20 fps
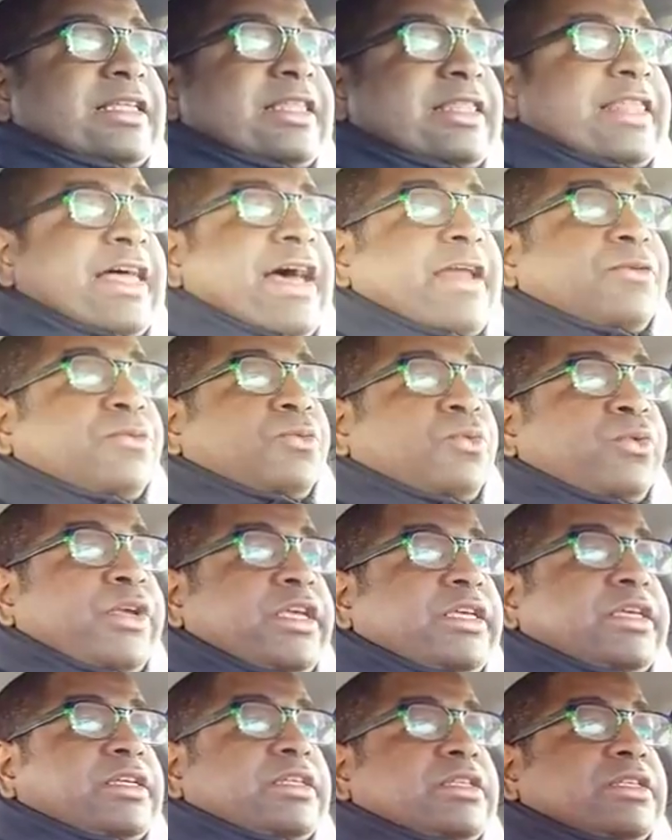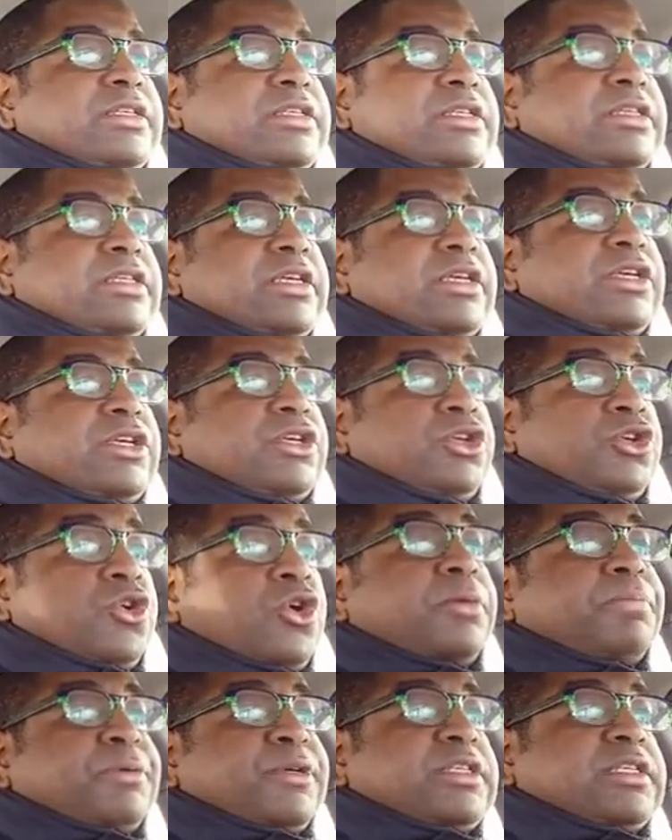That weakens
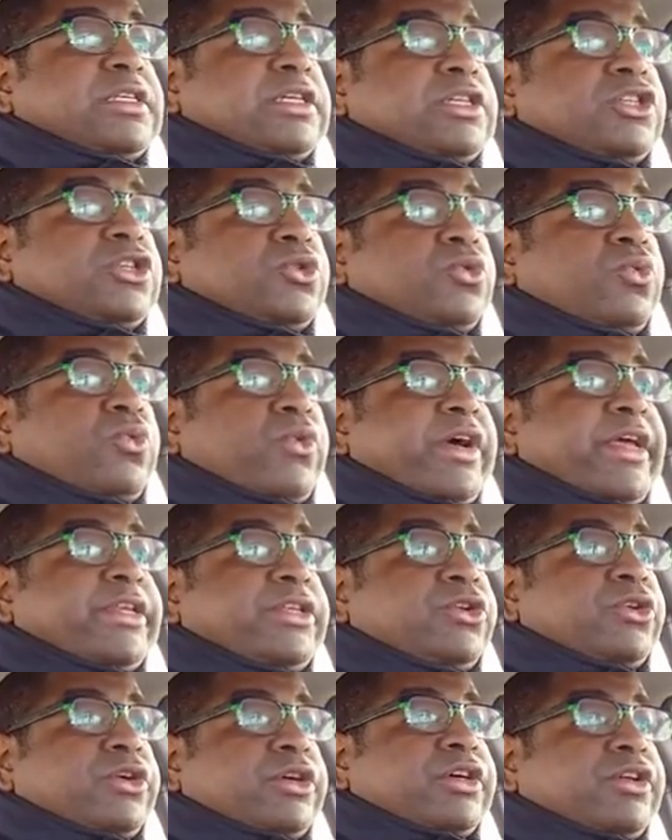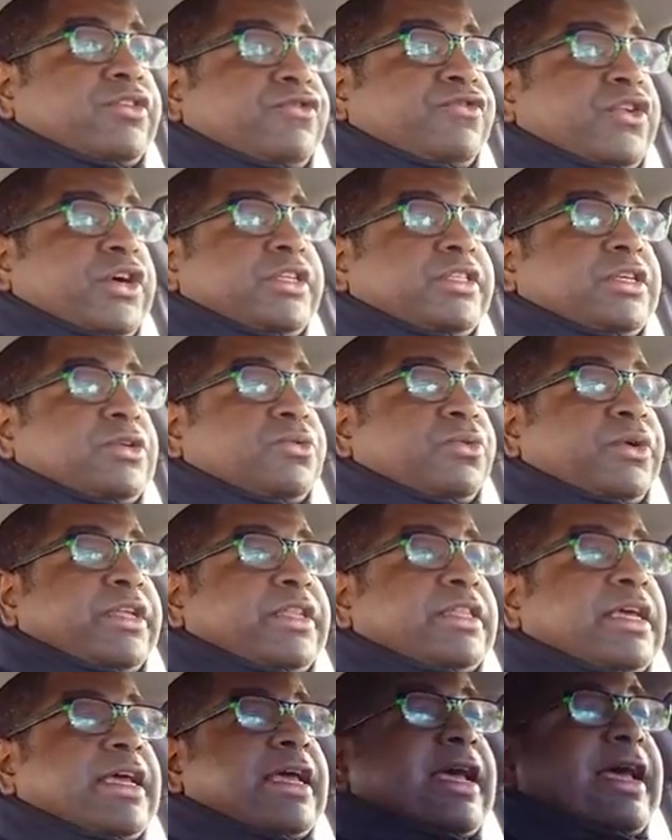your position when you're confronted
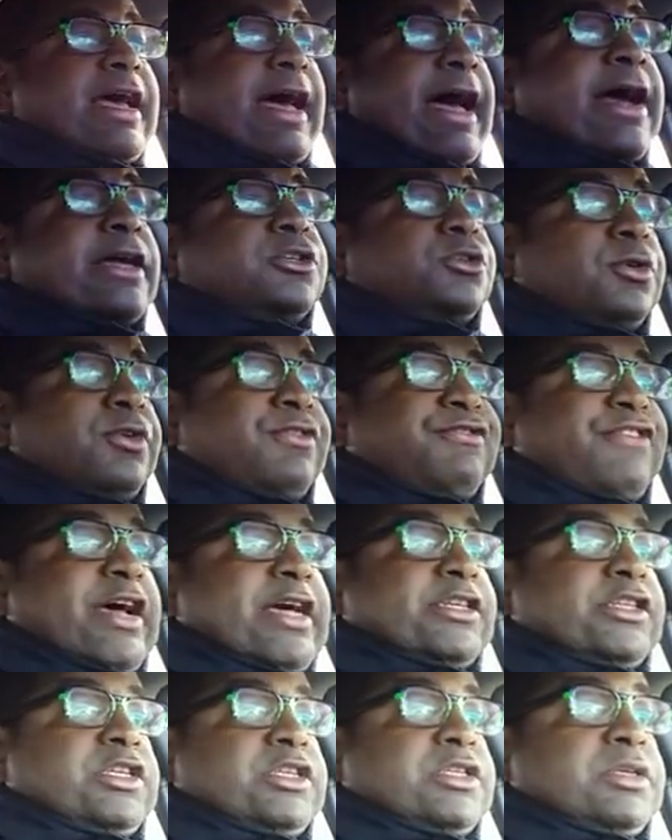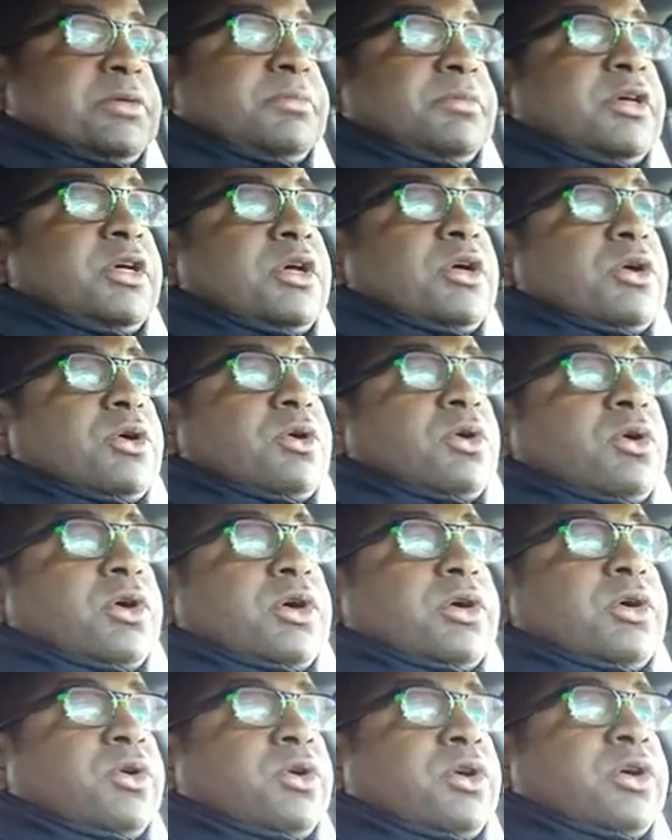with actual fascism
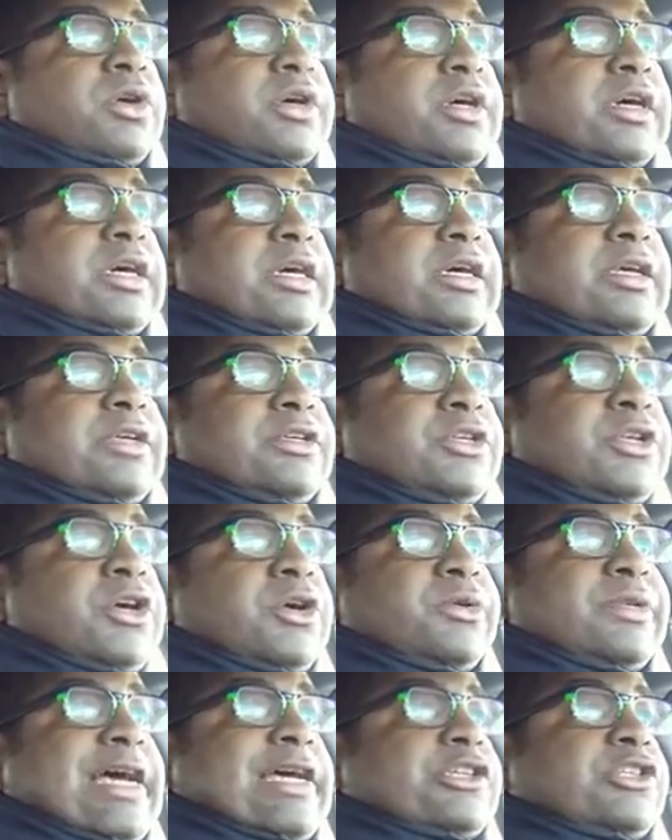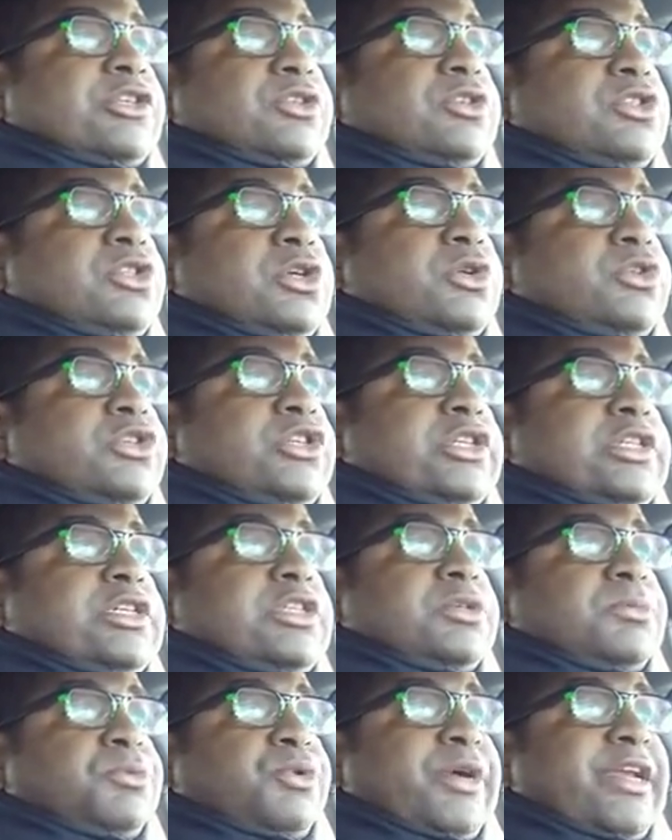or National
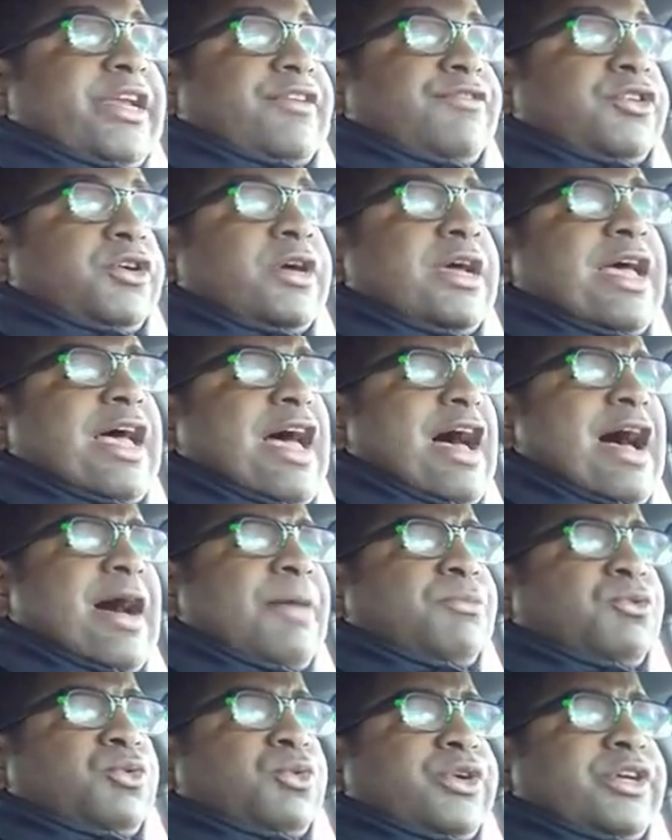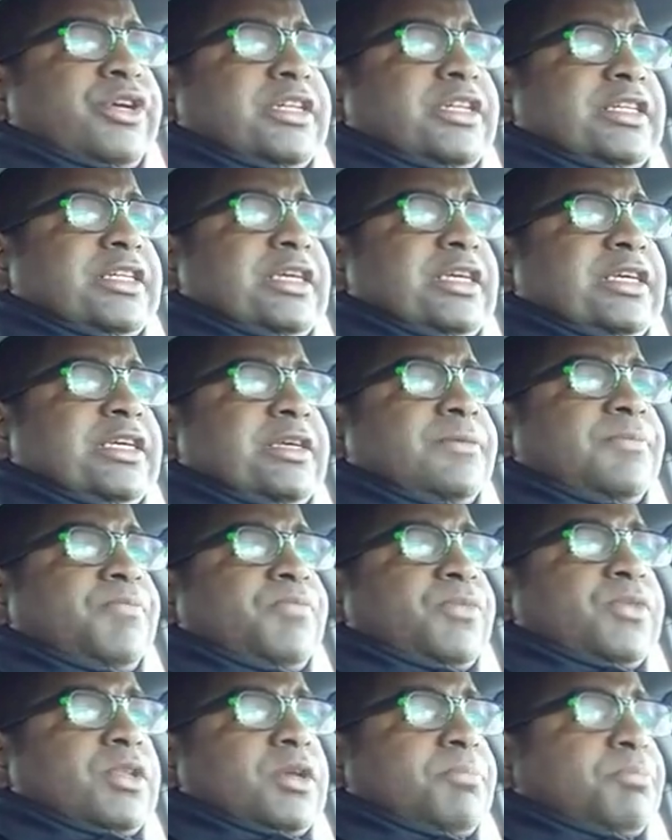Socialism or whatever. I'm really
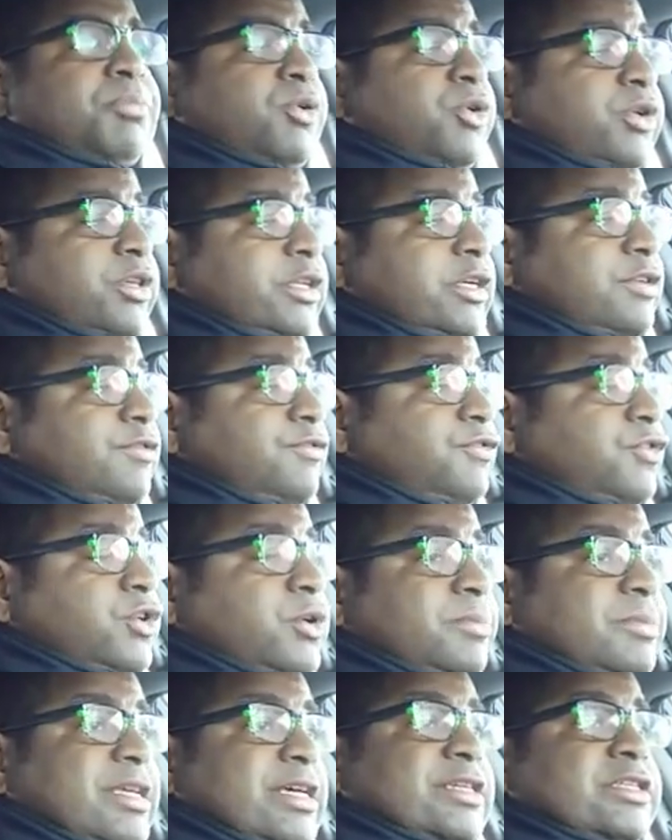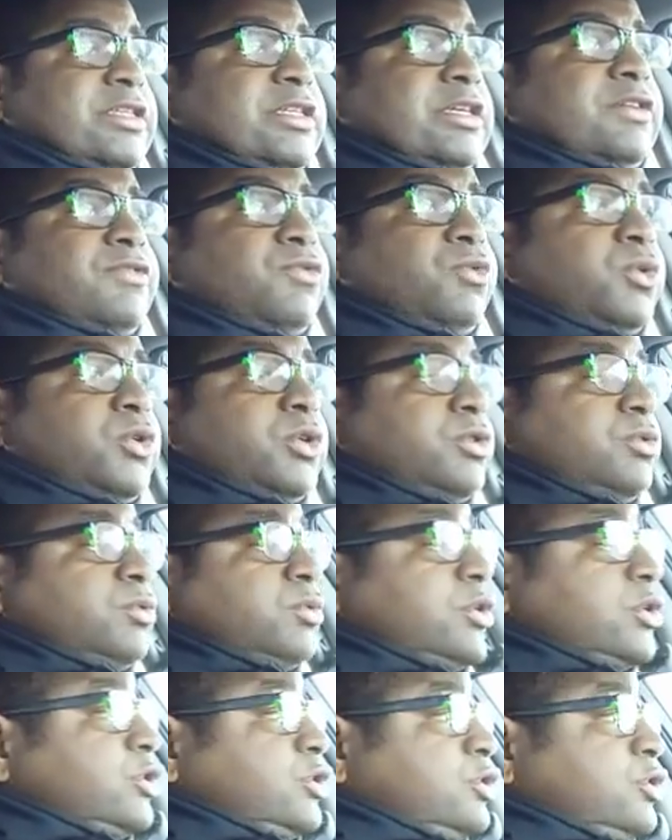poorly informed as of World
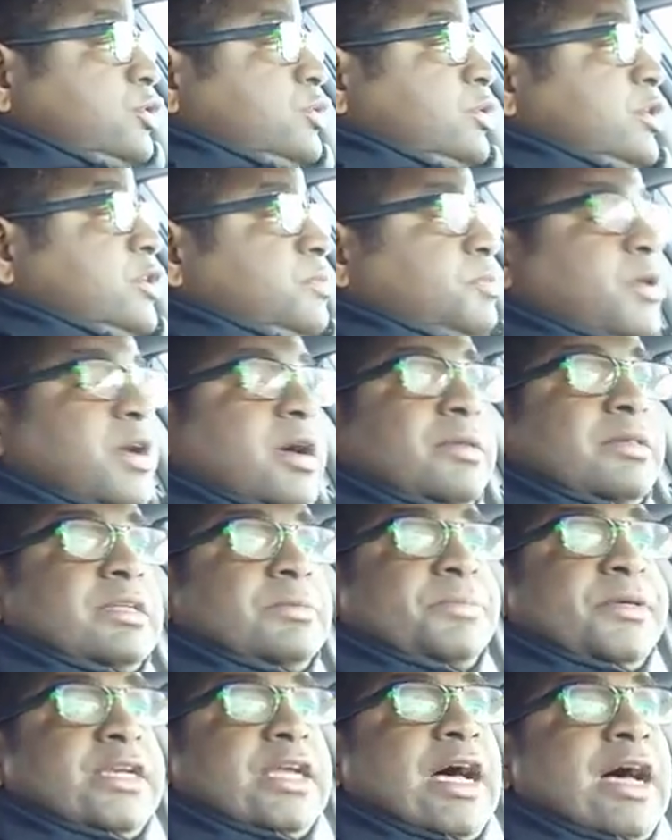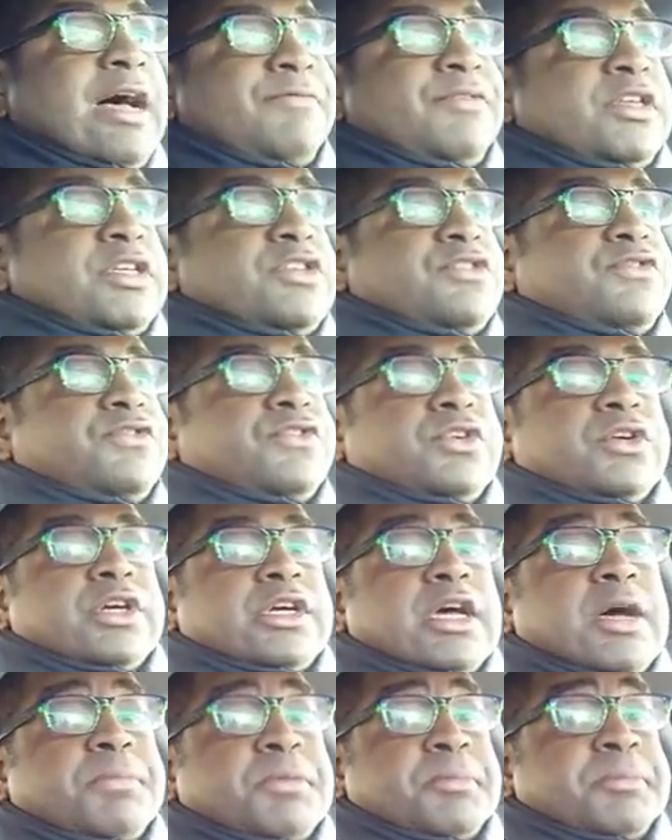War II. It's probably been obvious for
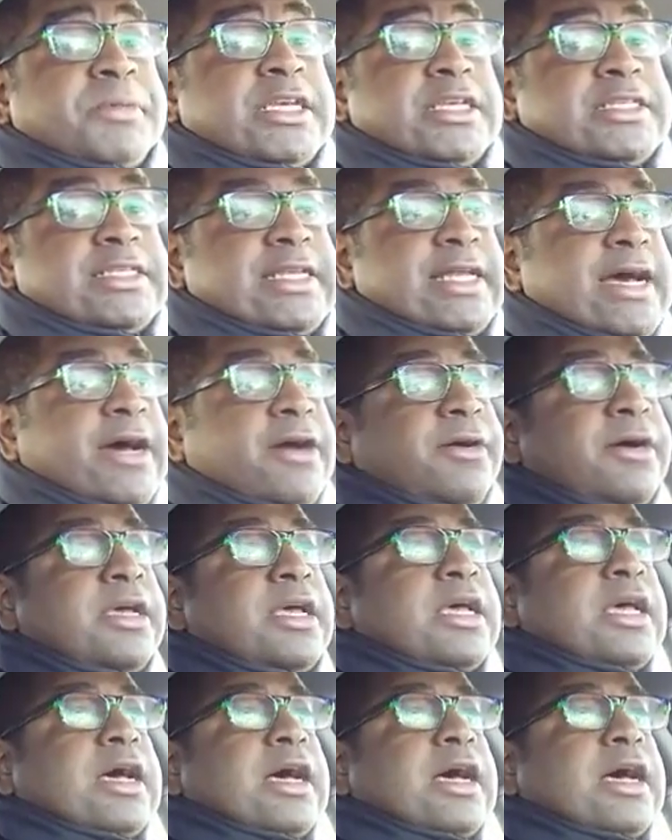a couple minutes now.